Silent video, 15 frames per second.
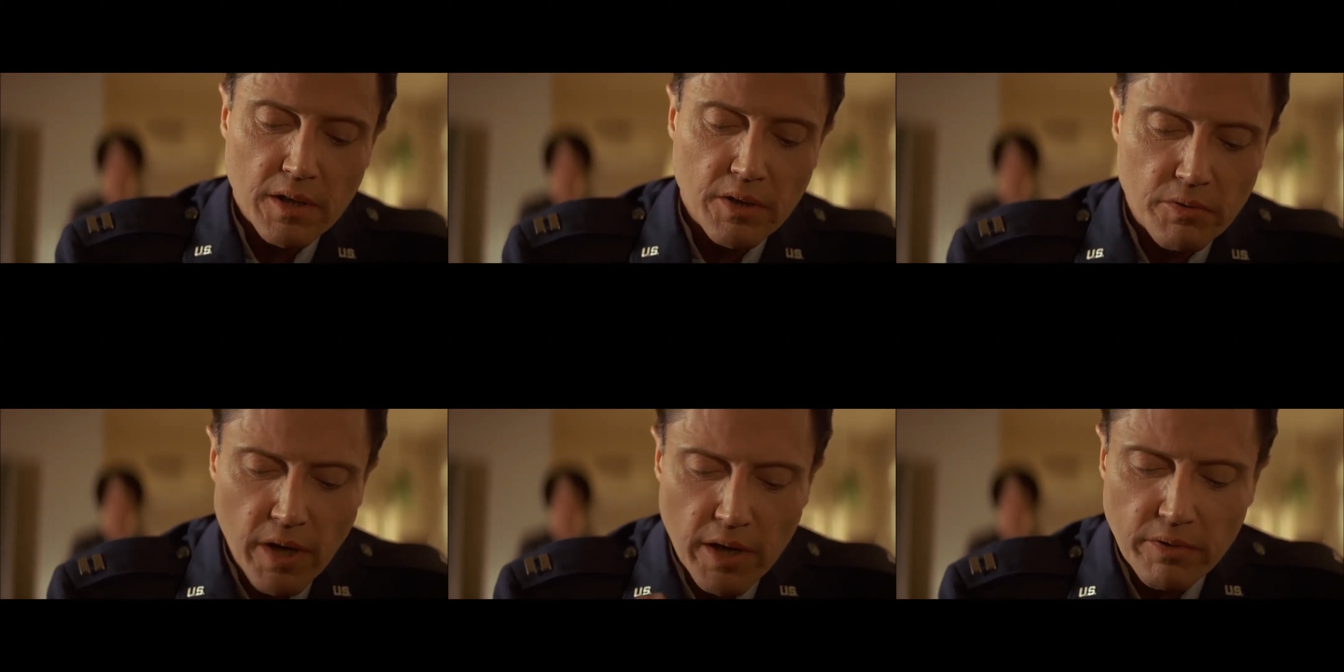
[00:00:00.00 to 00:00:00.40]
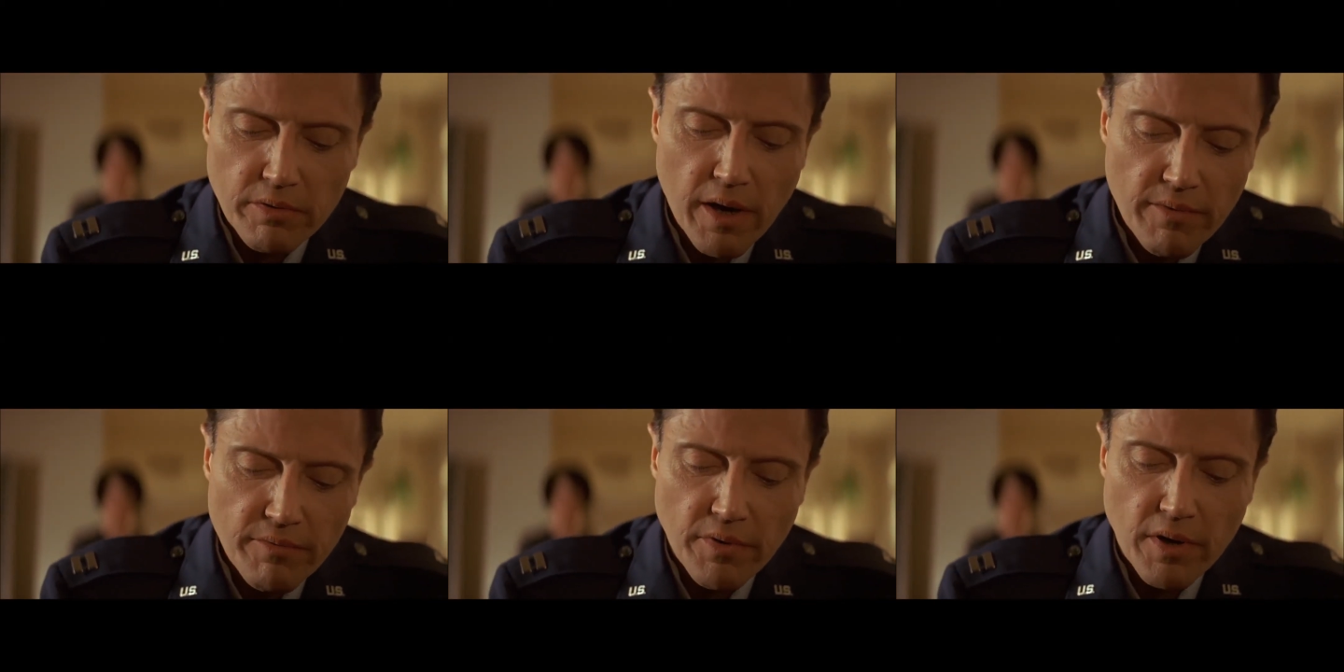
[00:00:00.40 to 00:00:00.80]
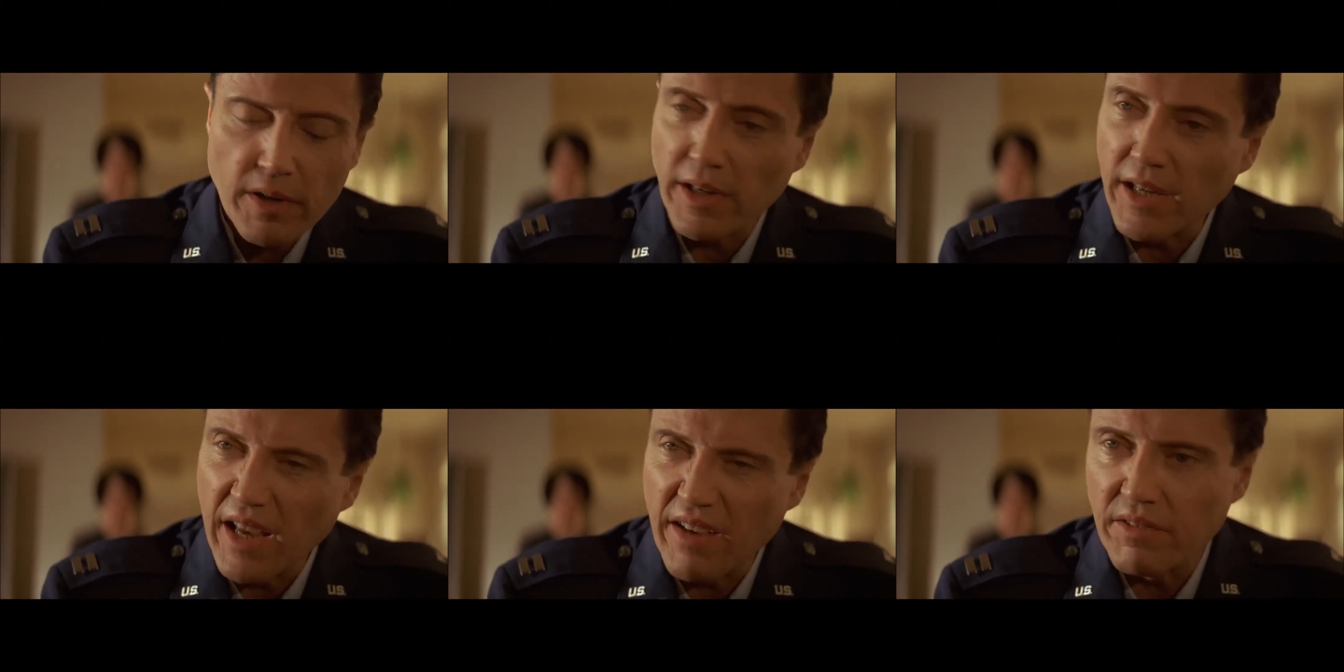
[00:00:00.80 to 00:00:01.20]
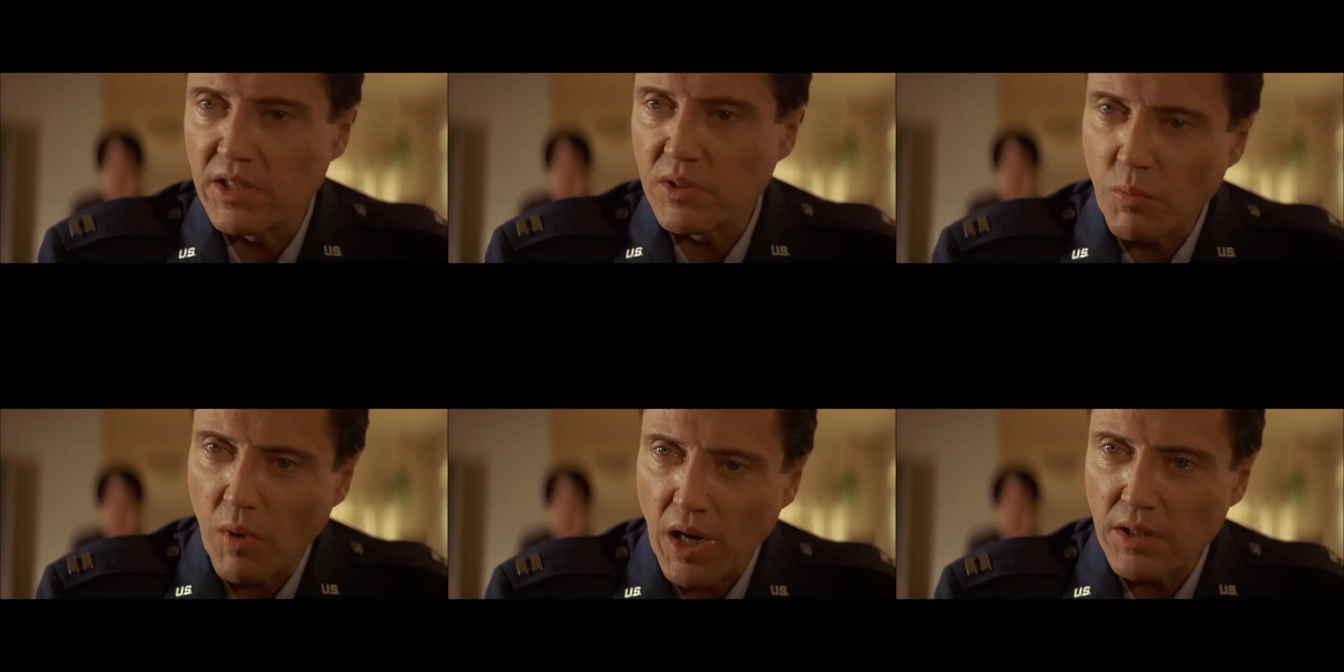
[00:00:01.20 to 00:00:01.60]
Great-grandfather gave
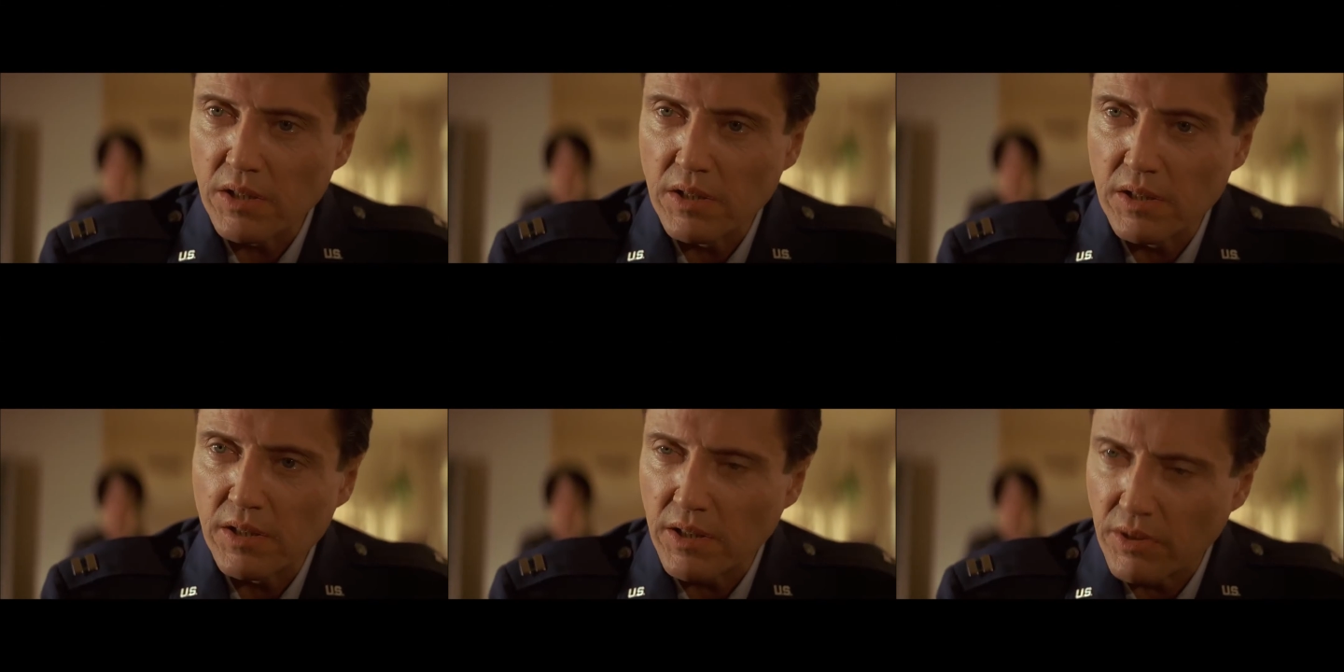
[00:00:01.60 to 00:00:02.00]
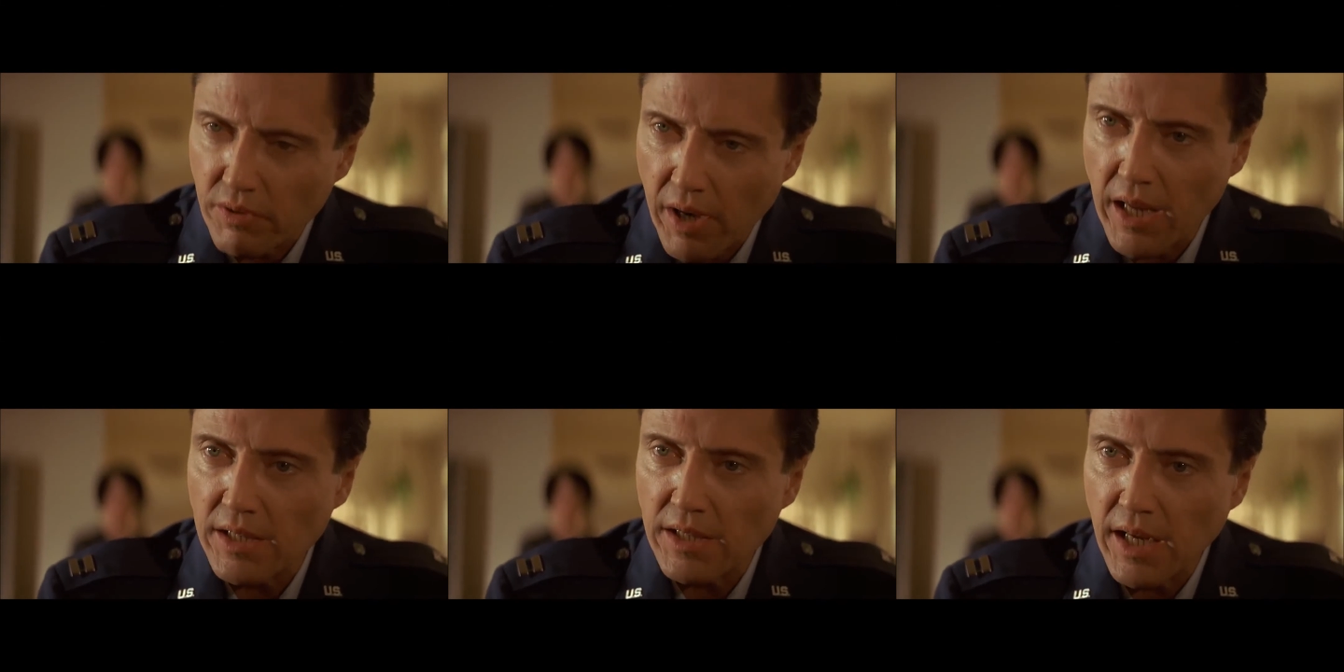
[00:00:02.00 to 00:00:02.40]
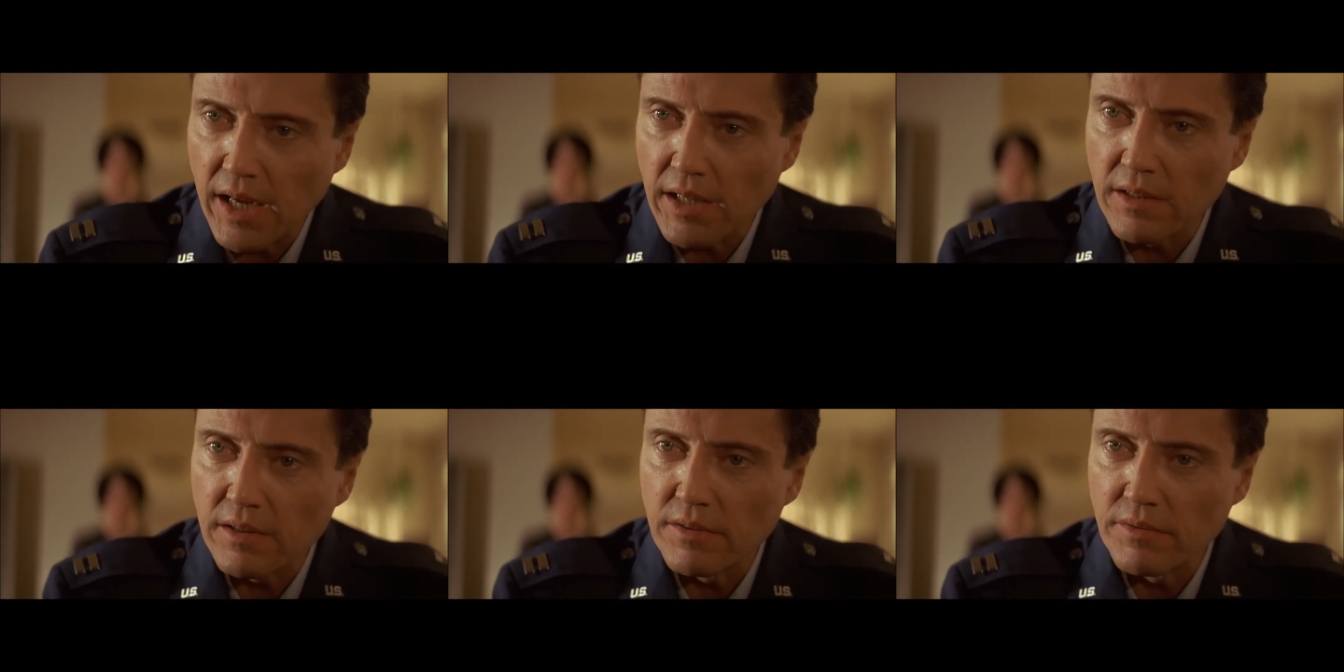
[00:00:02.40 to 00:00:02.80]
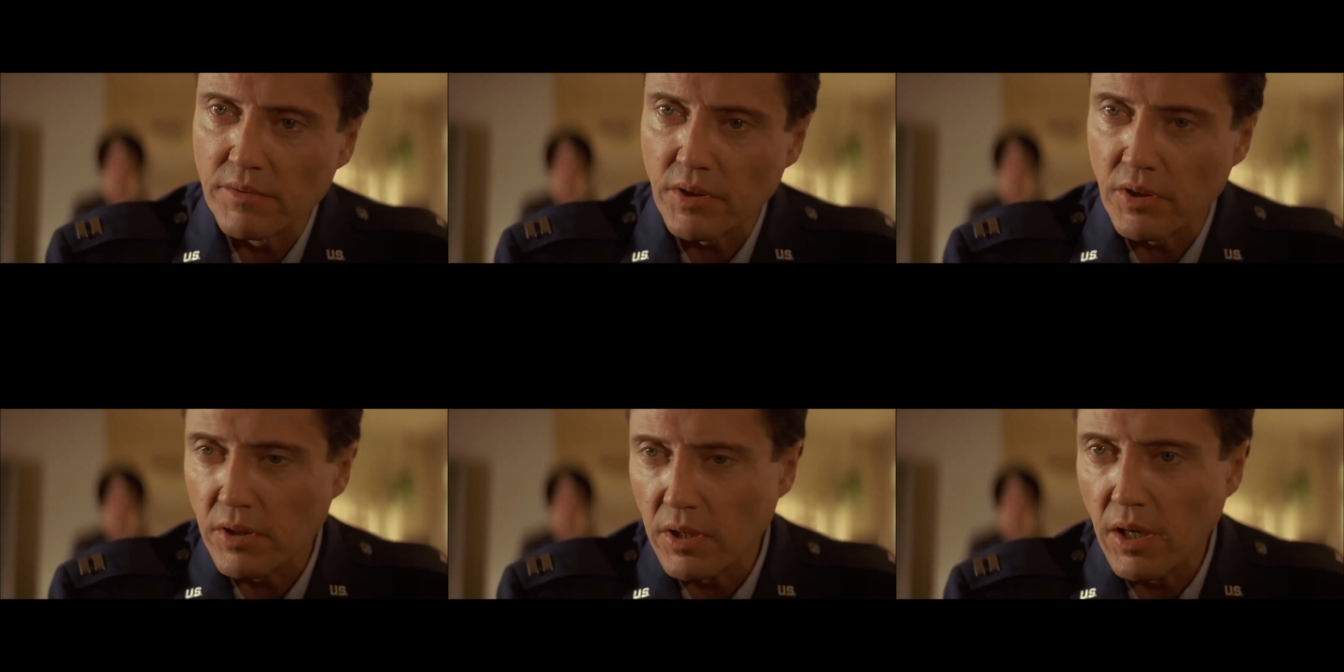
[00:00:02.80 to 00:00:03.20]
this watch to your granddad
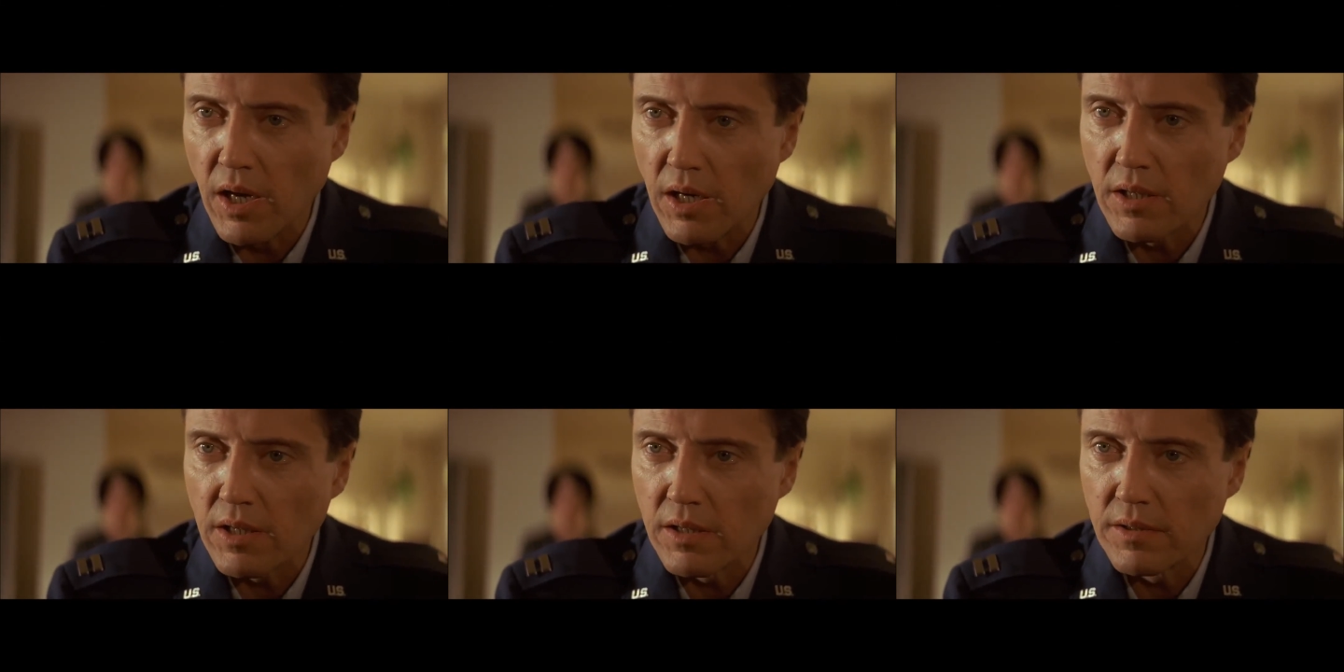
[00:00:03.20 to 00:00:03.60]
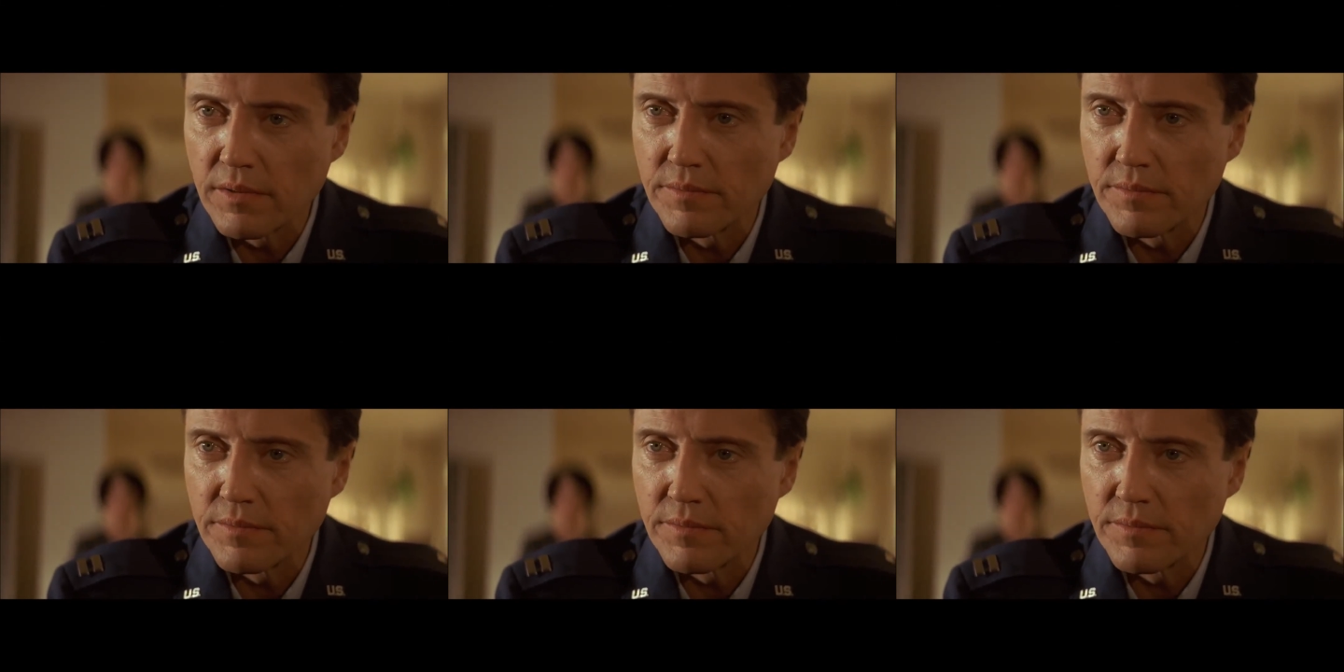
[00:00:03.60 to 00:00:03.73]
for good luck.